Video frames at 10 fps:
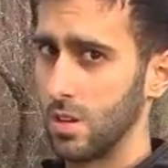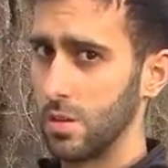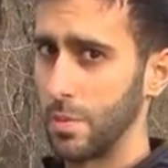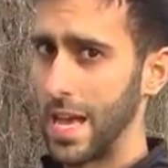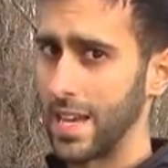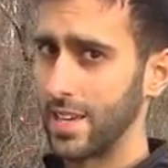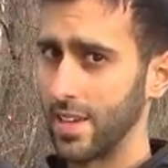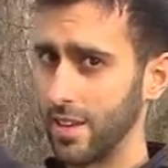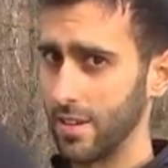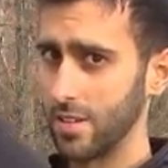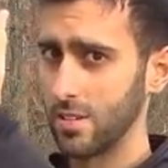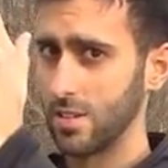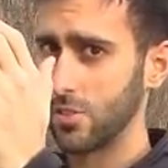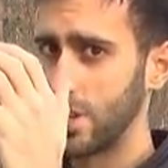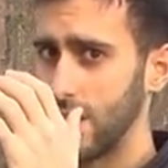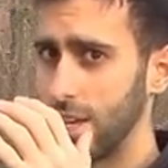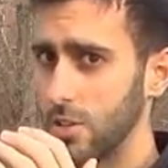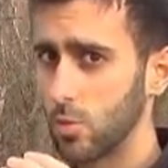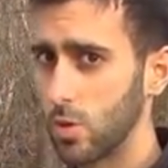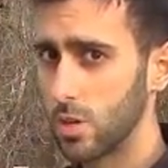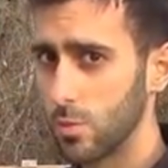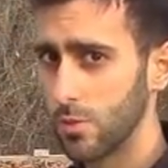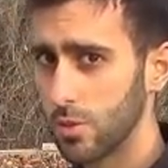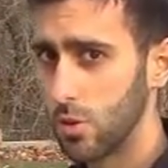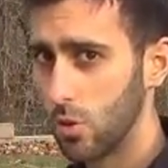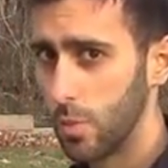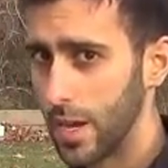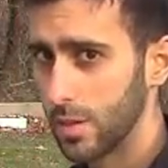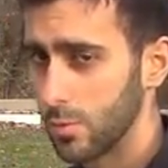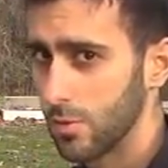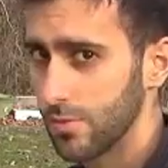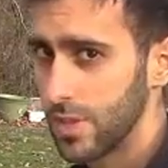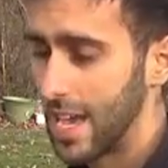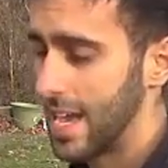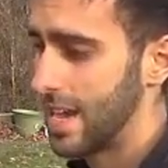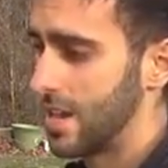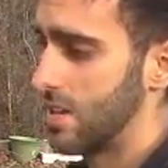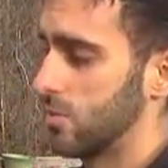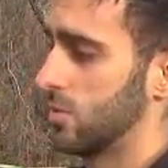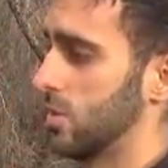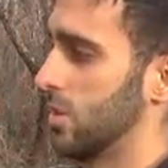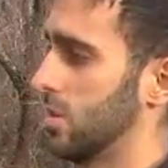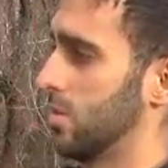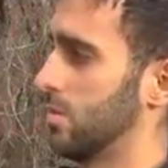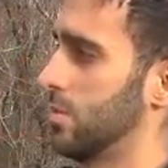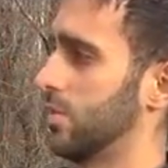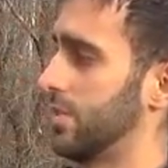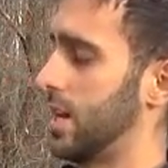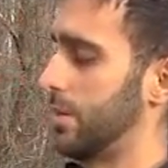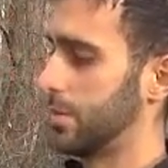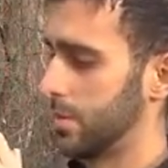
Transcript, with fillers: and back in. Okay? And you want to move your whole body. Move down, move up.